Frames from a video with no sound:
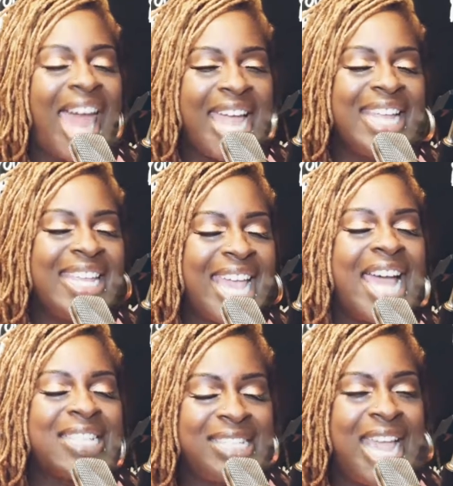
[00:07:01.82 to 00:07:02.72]
Like,
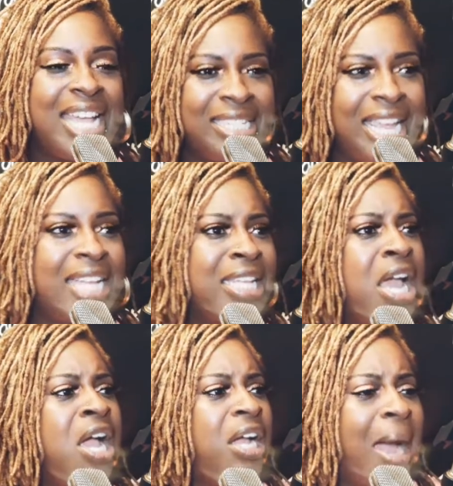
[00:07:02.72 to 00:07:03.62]
yes, yes, yes.
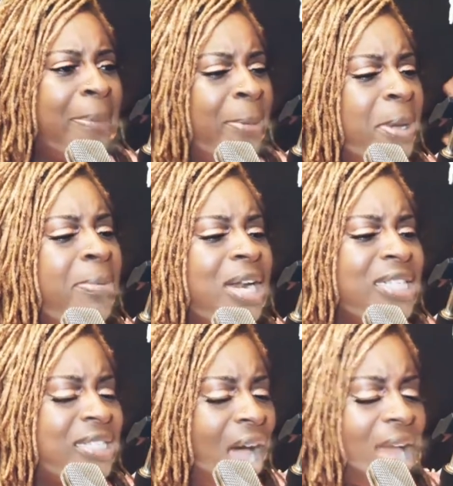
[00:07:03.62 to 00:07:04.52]
Couple of people
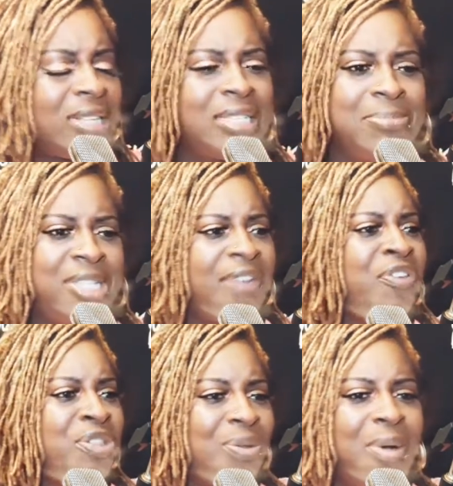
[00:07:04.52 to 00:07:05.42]
that started some
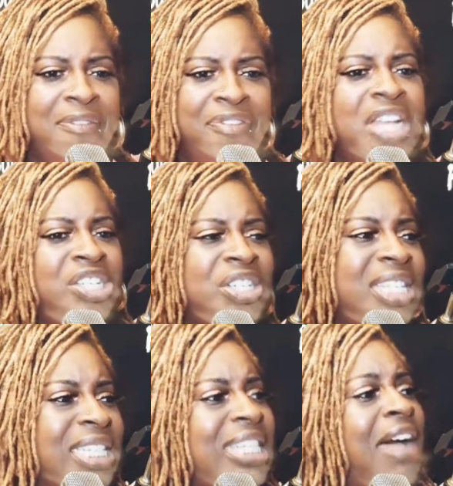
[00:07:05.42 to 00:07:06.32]
different new adventures
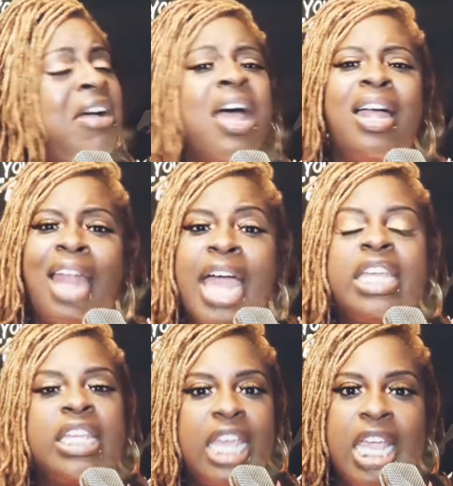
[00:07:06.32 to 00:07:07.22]
and stuff.
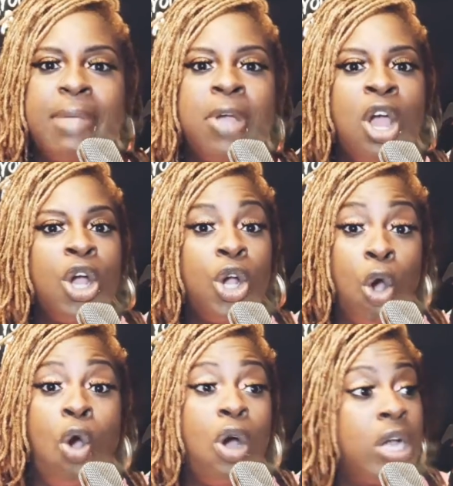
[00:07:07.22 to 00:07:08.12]
Like, keep
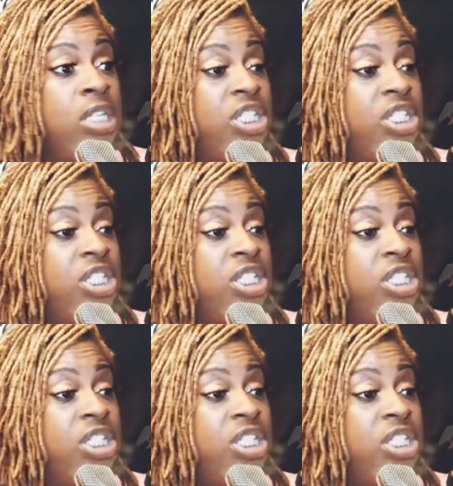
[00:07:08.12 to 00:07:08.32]
going.